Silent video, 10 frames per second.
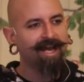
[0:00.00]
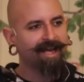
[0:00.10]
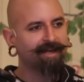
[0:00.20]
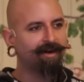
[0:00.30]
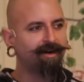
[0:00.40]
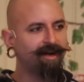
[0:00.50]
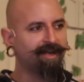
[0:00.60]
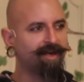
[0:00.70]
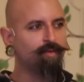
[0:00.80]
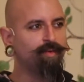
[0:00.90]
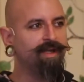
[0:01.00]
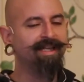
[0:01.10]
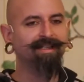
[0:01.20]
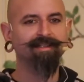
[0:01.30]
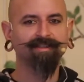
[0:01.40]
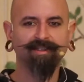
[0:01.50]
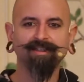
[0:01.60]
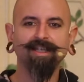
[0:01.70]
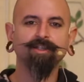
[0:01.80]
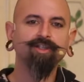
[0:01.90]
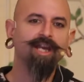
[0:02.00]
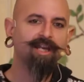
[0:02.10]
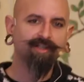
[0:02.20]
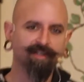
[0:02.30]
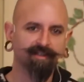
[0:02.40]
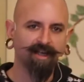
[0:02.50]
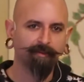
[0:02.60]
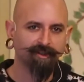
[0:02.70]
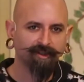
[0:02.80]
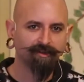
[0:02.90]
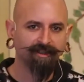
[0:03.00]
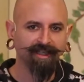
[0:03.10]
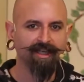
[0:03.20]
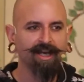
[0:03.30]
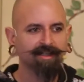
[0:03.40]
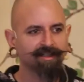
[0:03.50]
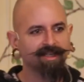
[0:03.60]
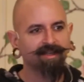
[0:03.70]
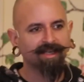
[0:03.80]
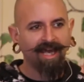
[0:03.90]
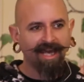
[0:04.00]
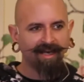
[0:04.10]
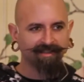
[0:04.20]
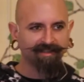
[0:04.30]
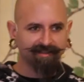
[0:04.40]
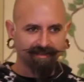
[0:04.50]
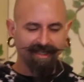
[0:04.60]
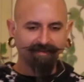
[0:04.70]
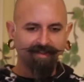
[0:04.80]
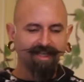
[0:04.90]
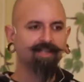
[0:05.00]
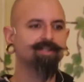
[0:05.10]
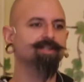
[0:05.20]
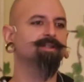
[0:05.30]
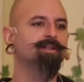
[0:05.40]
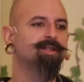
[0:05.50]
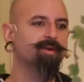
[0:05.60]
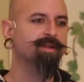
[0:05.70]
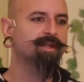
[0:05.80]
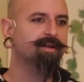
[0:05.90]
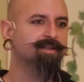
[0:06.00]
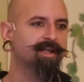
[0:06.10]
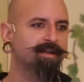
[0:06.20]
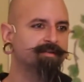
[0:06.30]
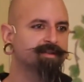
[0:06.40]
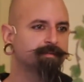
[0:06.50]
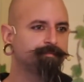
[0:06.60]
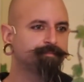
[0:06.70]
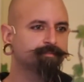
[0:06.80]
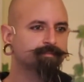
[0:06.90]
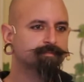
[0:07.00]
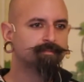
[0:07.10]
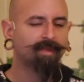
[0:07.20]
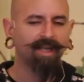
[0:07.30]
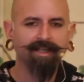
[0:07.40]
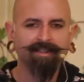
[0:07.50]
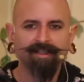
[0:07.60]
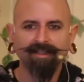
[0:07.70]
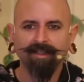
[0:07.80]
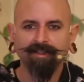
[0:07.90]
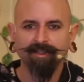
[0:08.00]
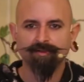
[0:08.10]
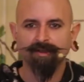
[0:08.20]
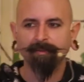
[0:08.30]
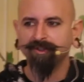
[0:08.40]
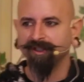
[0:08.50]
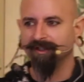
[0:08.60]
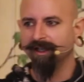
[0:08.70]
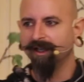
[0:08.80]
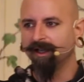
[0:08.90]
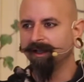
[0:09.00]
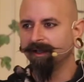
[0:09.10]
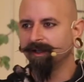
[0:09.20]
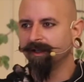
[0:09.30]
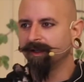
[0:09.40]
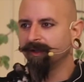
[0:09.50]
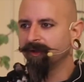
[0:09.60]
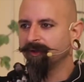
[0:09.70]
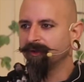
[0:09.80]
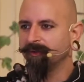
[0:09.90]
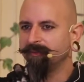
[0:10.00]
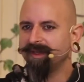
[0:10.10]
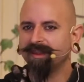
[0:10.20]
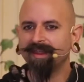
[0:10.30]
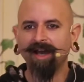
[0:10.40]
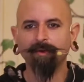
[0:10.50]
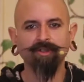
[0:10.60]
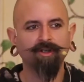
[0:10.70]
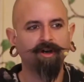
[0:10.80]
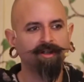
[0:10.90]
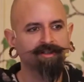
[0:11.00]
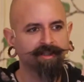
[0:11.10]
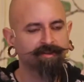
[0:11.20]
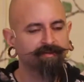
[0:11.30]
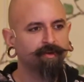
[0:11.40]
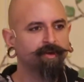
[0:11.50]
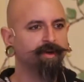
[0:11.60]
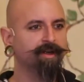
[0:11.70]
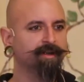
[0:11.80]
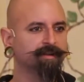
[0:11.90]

in our willingness to see the change as an opportunity, to see the chaos as an invitation to look within ourselves, and to let the disruption be that which calls us forward.